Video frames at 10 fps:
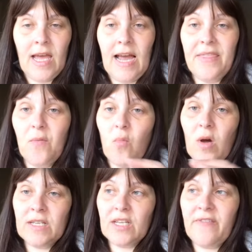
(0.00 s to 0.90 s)
And then
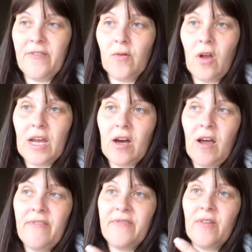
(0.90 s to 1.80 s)
once I feel like
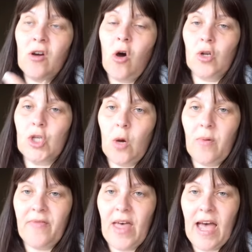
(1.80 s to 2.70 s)
I've got on
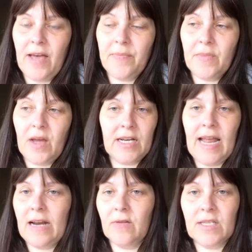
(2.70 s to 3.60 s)
top of that, I don't
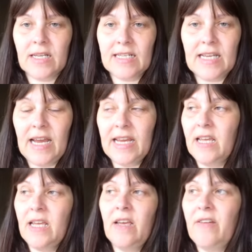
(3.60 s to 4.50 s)
know how long it's going to take,
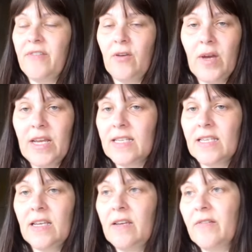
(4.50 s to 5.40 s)
a few weeks,
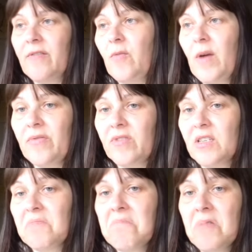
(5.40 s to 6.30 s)
a few
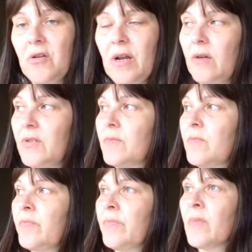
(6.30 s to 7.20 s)
months, who knows,
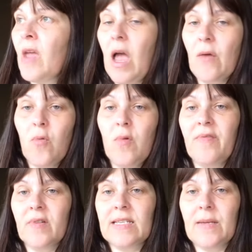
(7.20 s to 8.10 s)
I will move
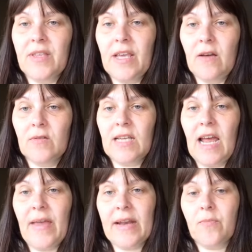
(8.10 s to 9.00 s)
on to something else,
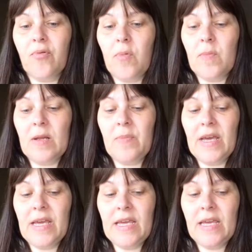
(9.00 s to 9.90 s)
and that'll probably
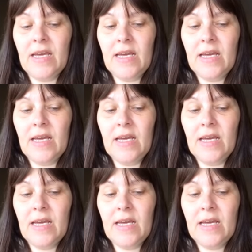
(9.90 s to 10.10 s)
be